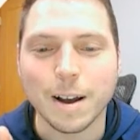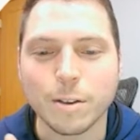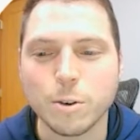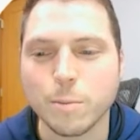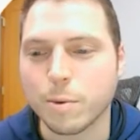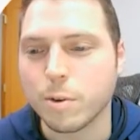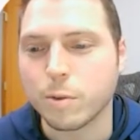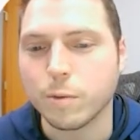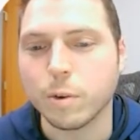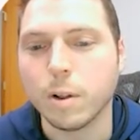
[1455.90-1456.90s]
Super
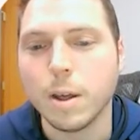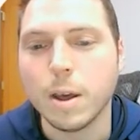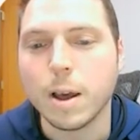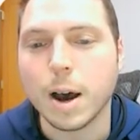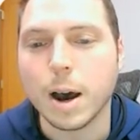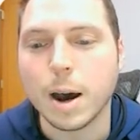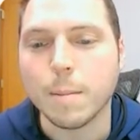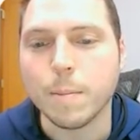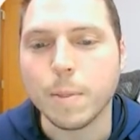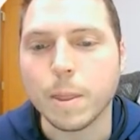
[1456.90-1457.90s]
useful.
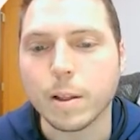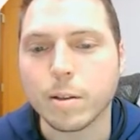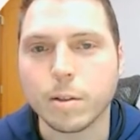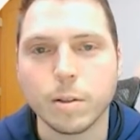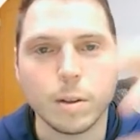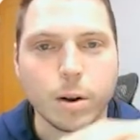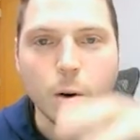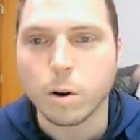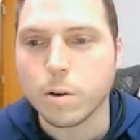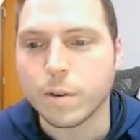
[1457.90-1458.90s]
It's,
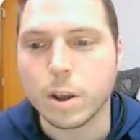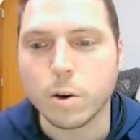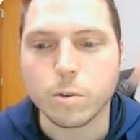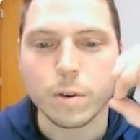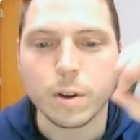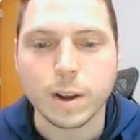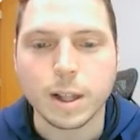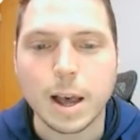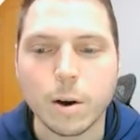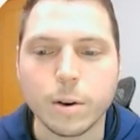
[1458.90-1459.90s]
all your videos are in the
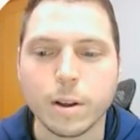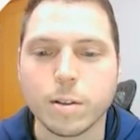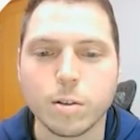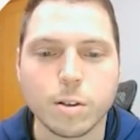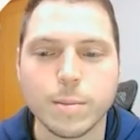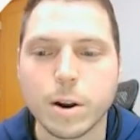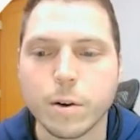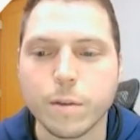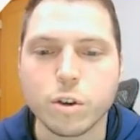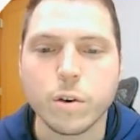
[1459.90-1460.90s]
cloud. It's just a matter
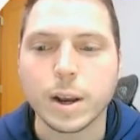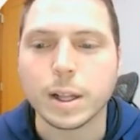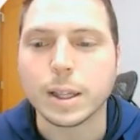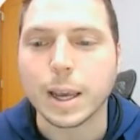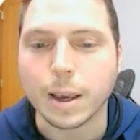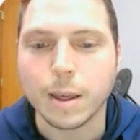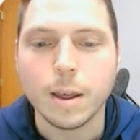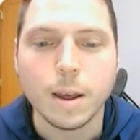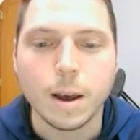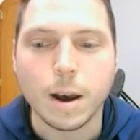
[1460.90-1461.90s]
of sharing a link
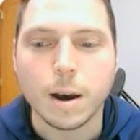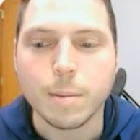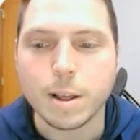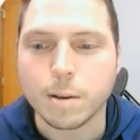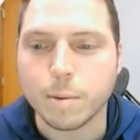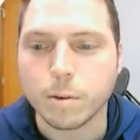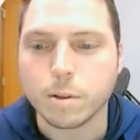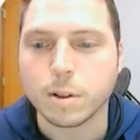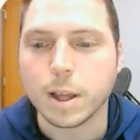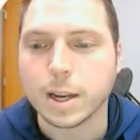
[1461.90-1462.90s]
as
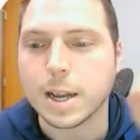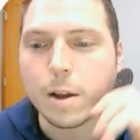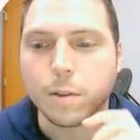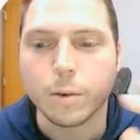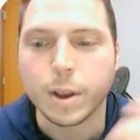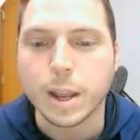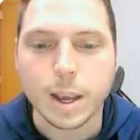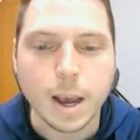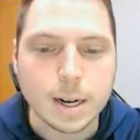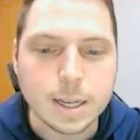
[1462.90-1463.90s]
opposed to downloading any
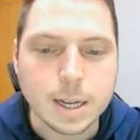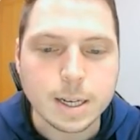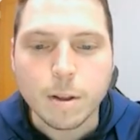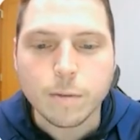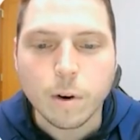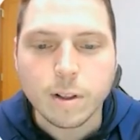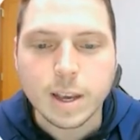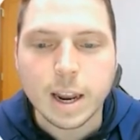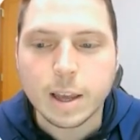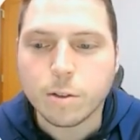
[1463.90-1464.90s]
content. As far as
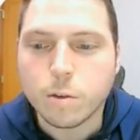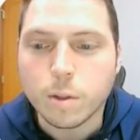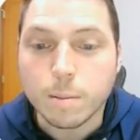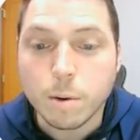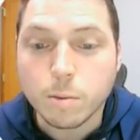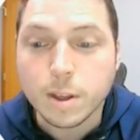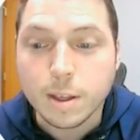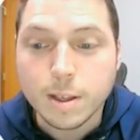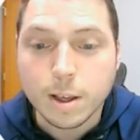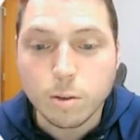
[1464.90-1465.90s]
getting into the most
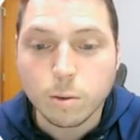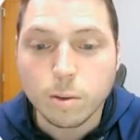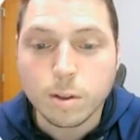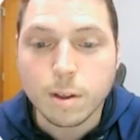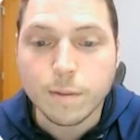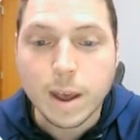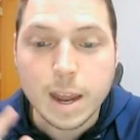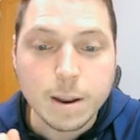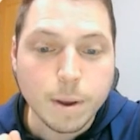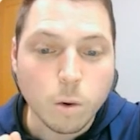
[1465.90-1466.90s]
essentials, if I
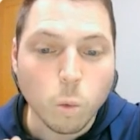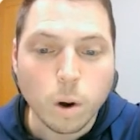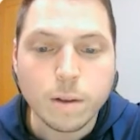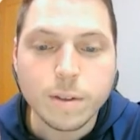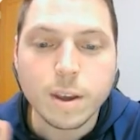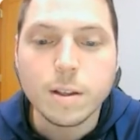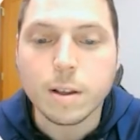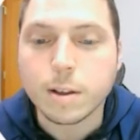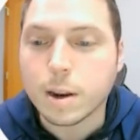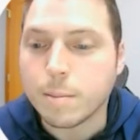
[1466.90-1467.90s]
had to pick one of these,
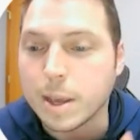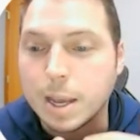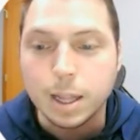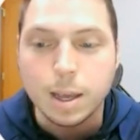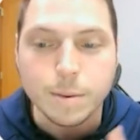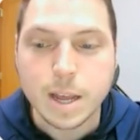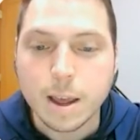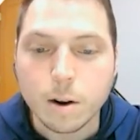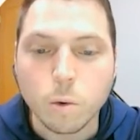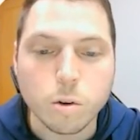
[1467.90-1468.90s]
it's going to be Helium
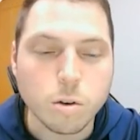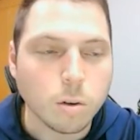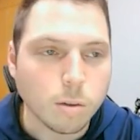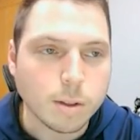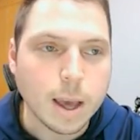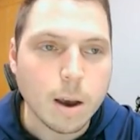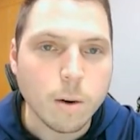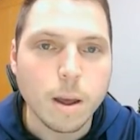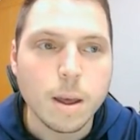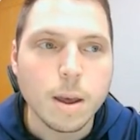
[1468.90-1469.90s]
10 or Jungle
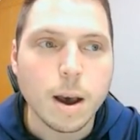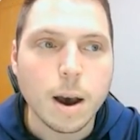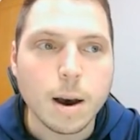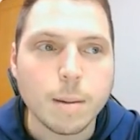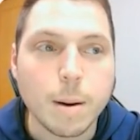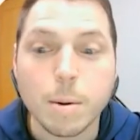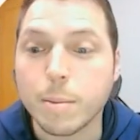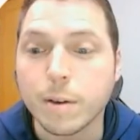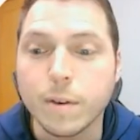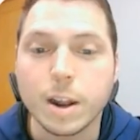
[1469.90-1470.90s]
Scout. I'm a
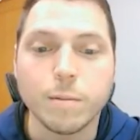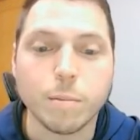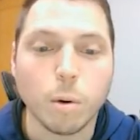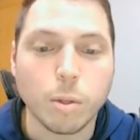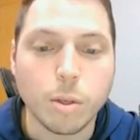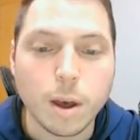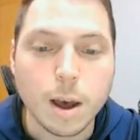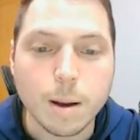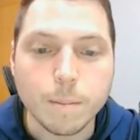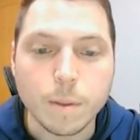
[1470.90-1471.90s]
big fan of both.
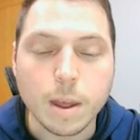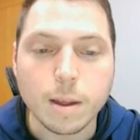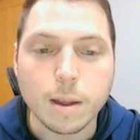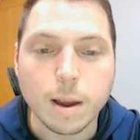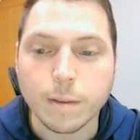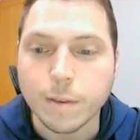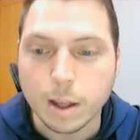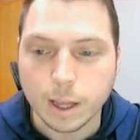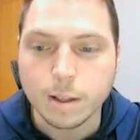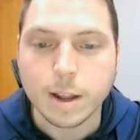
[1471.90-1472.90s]
I've
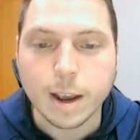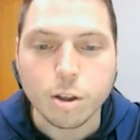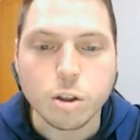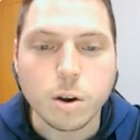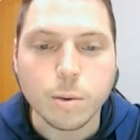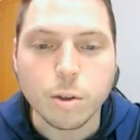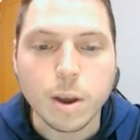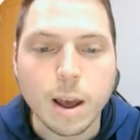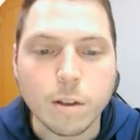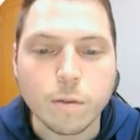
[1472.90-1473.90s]
got links that I can share with you
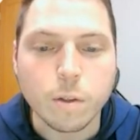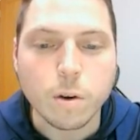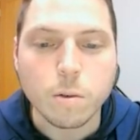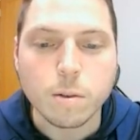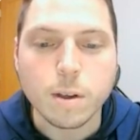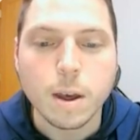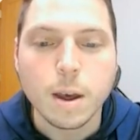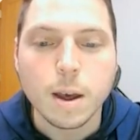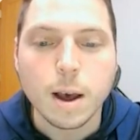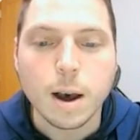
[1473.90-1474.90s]
guys for those.
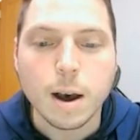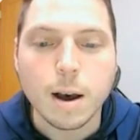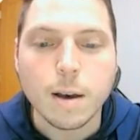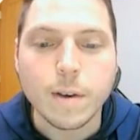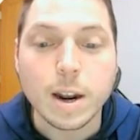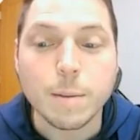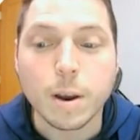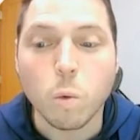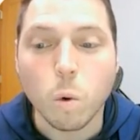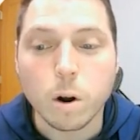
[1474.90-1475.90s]
If I had to
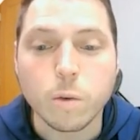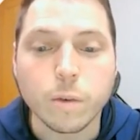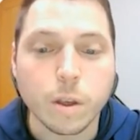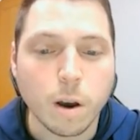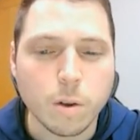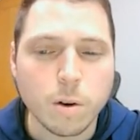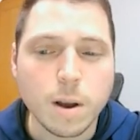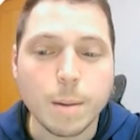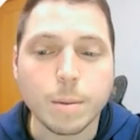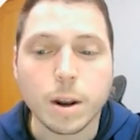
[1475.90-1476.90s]
pick one over the
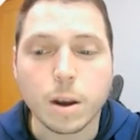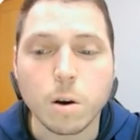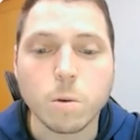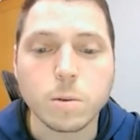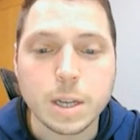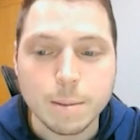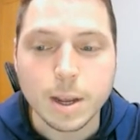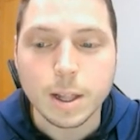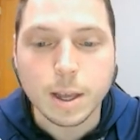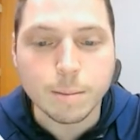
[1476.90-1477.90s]
other, I'm going to go Team
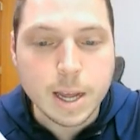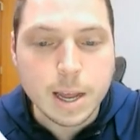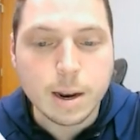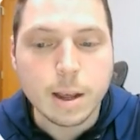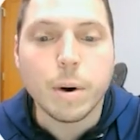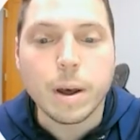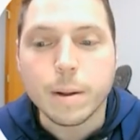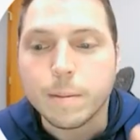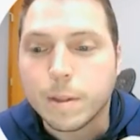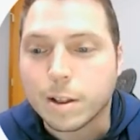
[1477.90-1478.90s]
Helium 10,
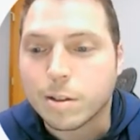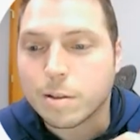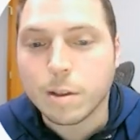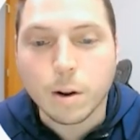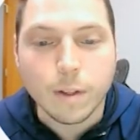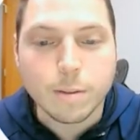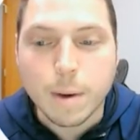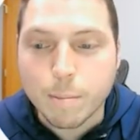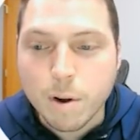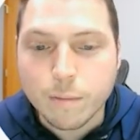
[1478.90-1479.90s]
but that's
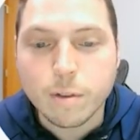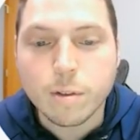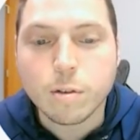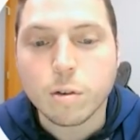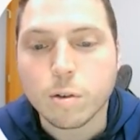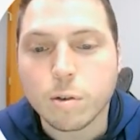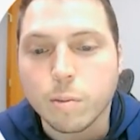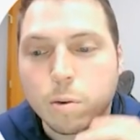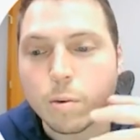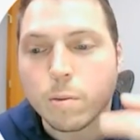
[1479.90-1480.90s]
my preference just
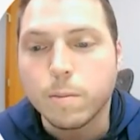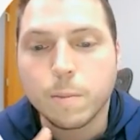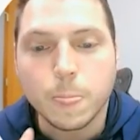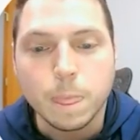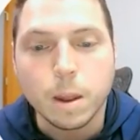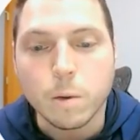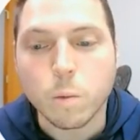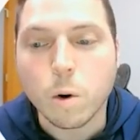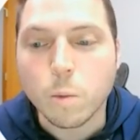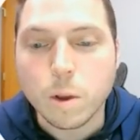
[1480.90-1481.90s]
through,
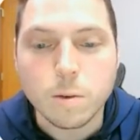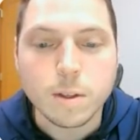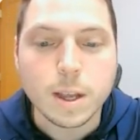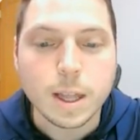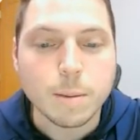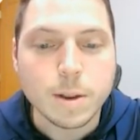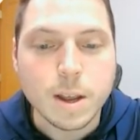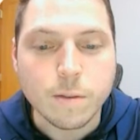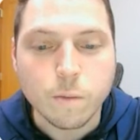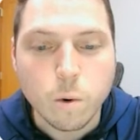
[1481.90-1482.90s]
what we use Helium
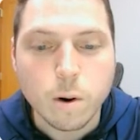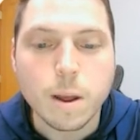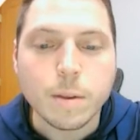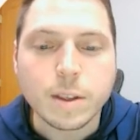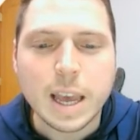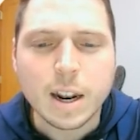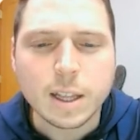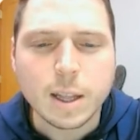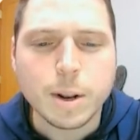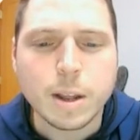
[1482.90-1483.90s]
10 for. Scan
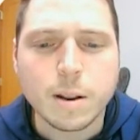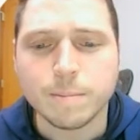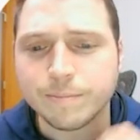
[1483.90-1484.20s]
Unlimited,